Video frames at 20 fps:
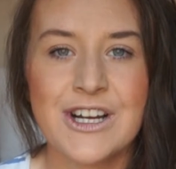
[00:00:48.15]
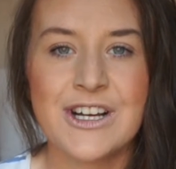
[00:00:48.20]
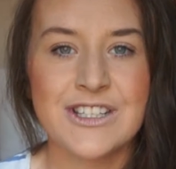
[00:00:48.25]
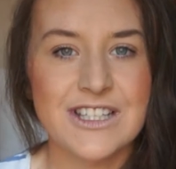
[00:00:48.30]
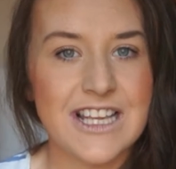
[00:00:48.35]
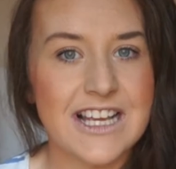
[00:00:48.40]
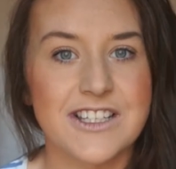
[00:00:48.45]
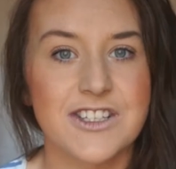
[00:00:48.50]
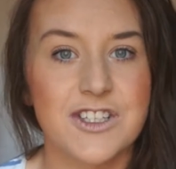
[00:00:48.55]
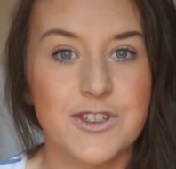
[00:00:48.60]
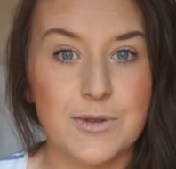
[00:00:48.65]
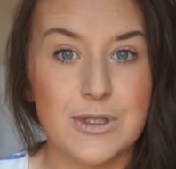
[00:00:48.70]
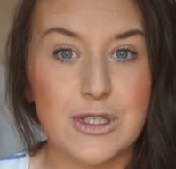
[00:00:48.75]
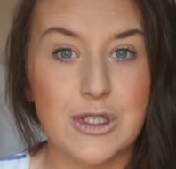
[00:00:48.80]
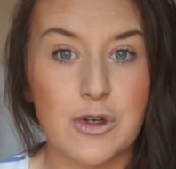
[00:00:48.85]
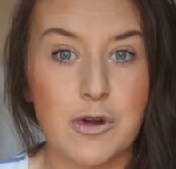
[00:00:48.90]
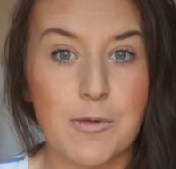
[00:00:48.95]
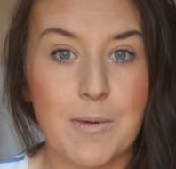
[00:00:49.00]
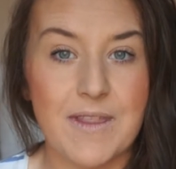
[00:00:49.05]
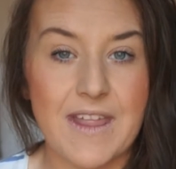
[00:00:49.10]
So yes, let's
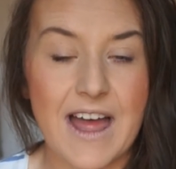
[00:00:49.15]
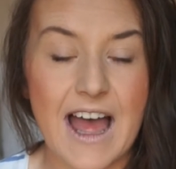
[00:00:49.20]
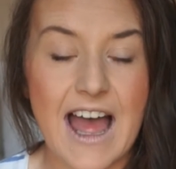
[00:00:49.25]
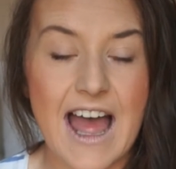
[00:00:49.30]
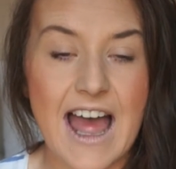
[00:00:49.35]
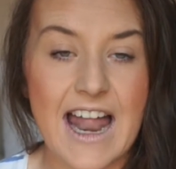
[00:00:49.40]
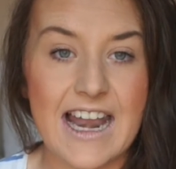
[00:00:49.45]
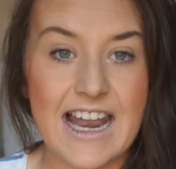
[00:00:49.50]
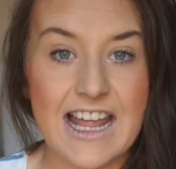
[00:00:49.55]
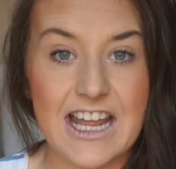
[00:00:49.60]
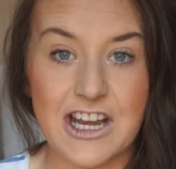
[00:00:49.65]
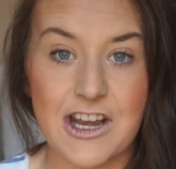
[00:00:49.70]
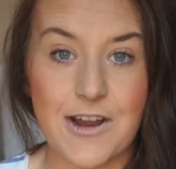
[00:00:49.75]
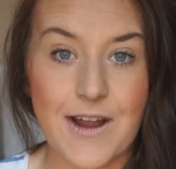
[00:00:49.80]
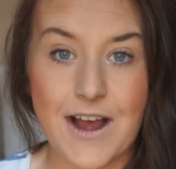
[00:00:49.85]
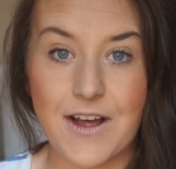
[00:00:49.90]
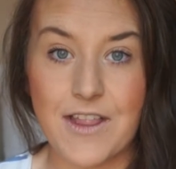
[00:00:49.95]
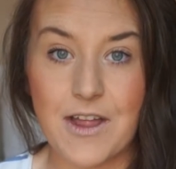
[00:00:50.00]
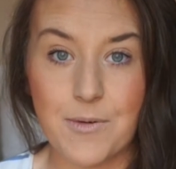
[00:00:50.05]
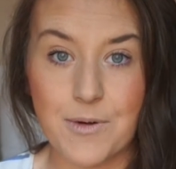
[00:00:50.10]
talk about that and let you know
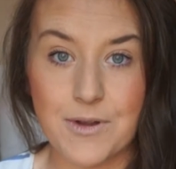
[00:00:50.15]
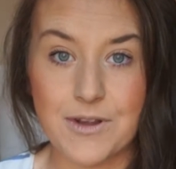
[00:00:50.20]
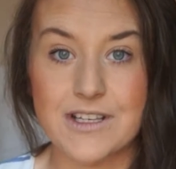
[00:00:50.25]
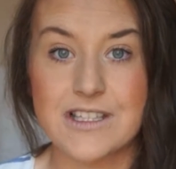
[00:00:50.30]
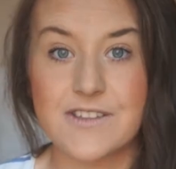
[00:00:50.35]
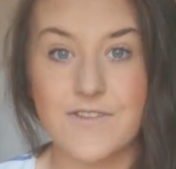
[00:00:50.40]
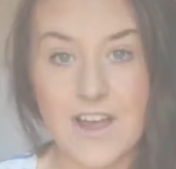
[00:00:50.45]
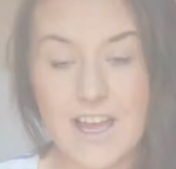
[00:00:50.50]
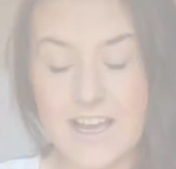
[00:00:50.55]
how that works for